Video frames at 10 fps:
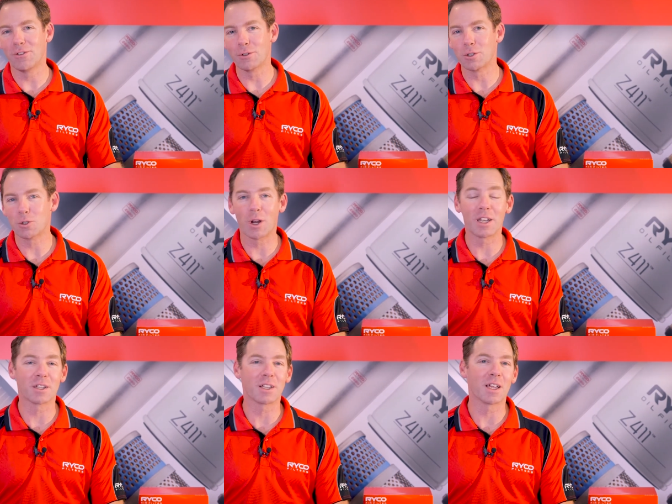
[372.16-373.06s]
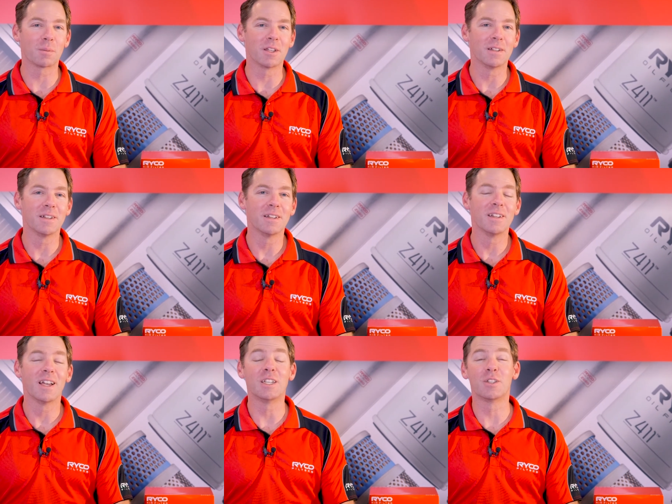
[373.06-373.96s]
Filters Training Academy
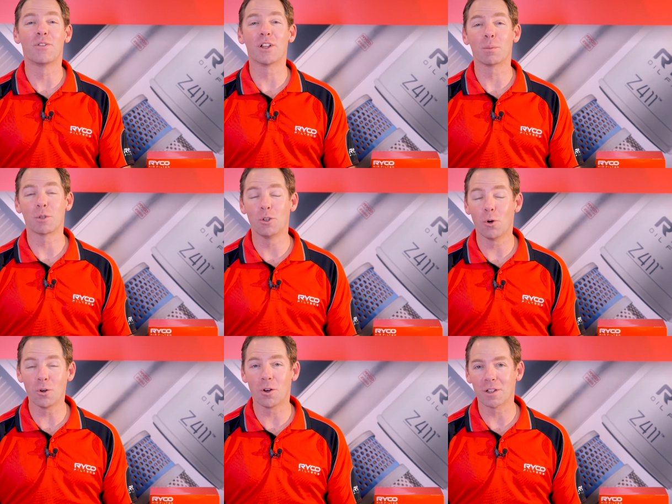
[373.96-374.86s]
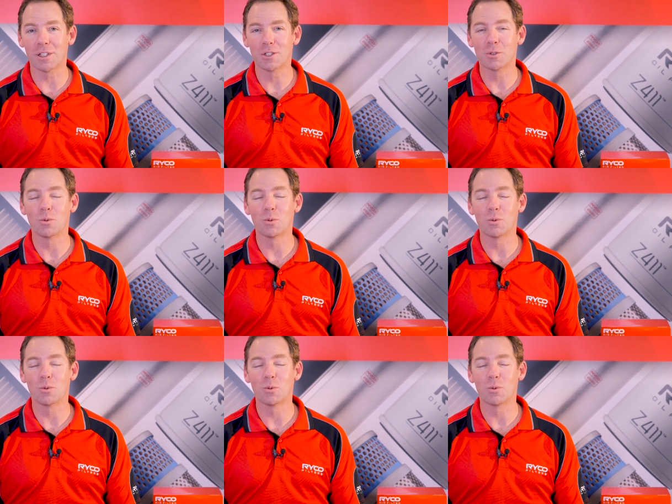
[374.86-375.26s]
and develop your knowledge